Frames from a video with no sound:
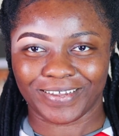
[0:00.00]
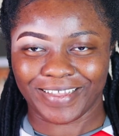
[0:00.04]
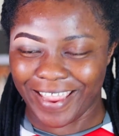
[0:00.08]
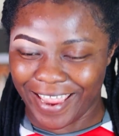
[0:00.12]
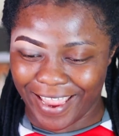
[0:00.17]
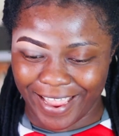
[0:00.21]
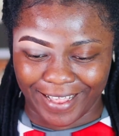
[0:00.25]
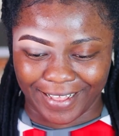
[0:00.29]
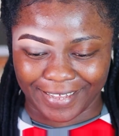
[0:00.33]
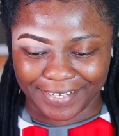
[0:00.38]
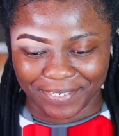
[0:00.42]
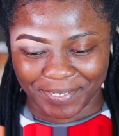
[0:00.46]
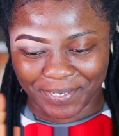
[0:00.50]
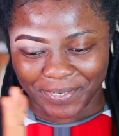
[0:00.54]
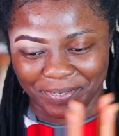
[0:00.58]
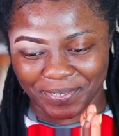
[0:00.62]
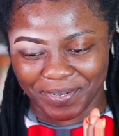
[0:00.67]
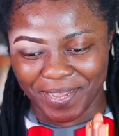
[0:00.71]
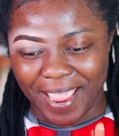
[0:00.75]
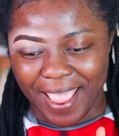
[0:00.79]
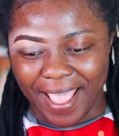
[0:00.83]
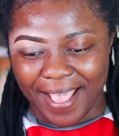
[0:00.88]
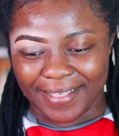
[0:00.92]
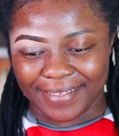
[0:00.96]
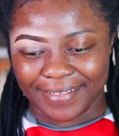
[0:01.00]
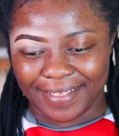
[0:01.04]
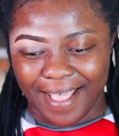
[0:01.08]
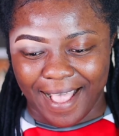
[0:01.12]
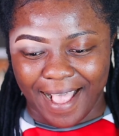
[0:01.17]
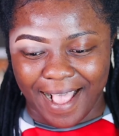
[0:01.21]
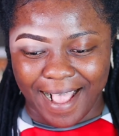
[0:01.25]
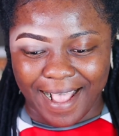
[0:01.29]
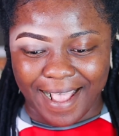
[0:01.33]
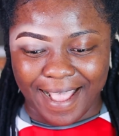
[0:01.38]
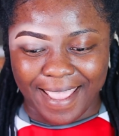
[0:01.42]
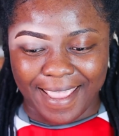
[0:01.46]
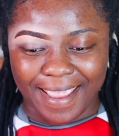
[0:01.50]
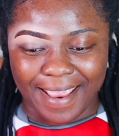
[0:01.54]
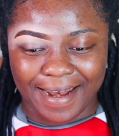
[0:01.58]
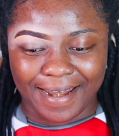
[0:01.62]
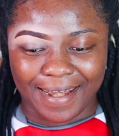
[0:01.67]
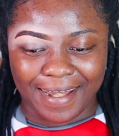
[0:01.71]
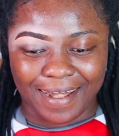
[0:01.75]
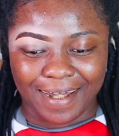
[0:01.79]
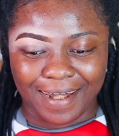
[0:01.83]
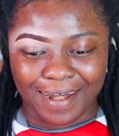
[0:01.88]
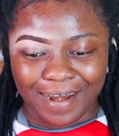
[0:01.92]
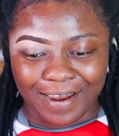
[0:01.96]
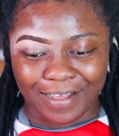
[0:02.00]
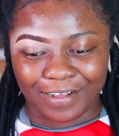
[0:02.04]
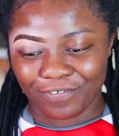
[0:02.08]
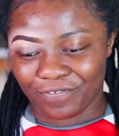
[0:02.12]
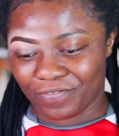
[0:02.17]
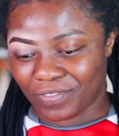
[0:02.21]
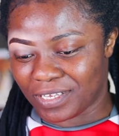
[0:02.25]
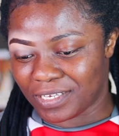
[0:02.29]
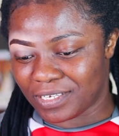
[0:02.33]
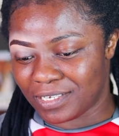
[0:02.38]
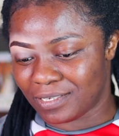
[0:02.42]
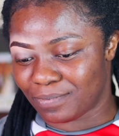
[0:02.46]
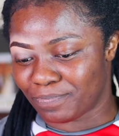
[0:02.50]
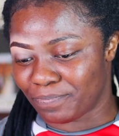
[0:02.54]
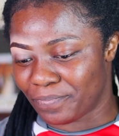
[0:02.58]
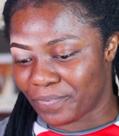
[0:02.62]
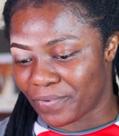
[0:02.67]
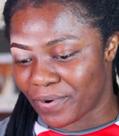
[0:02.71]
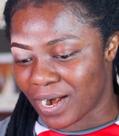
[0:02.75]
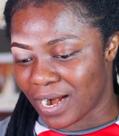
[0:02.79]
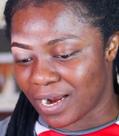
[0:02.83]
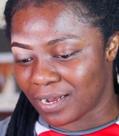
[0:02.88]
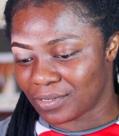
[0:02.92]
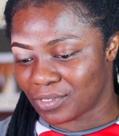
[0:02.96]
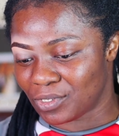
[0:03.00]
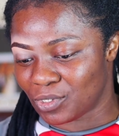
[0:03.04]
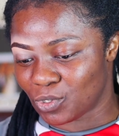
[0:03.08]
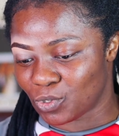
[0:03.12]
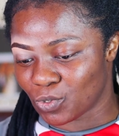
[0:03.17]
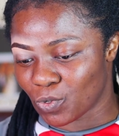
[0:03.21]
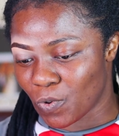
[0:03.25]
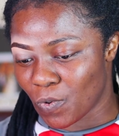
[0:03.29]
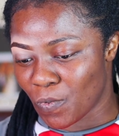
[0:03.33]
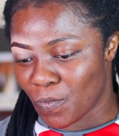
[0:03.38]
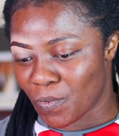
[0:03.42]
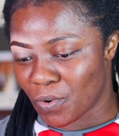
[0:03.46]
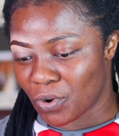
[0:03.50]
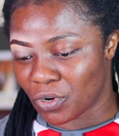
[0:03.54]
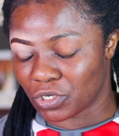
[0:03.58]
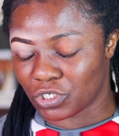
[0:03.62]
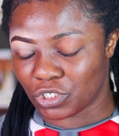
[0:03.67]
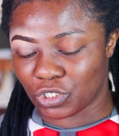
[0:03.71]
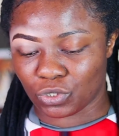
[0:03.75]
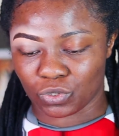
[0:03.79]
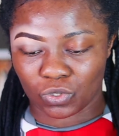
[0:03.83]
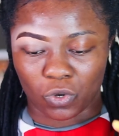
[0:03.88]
Okay, so I love this brow so much.